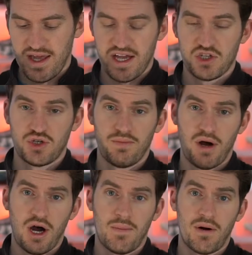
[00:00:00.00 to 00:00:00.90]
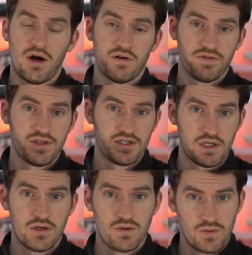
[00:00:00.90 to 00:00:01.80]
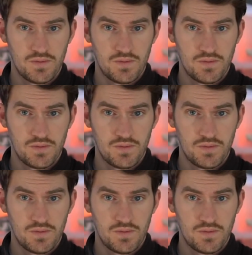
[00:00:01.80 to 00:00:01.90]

extra pop off the toe.